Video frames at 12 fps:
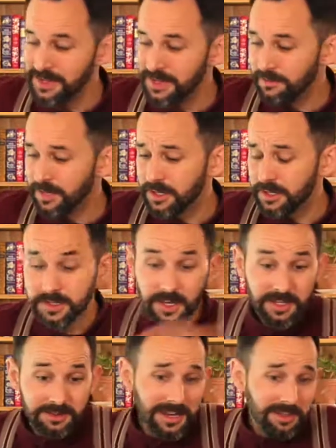because I
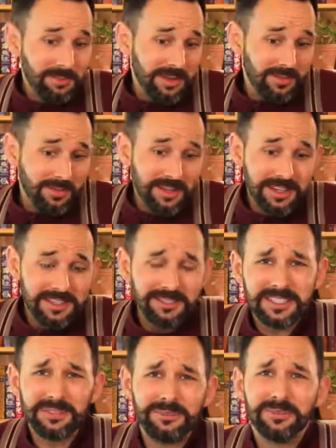do a number of different things, so it's
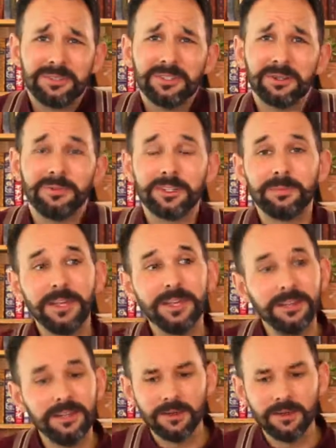difficult to sort of explain,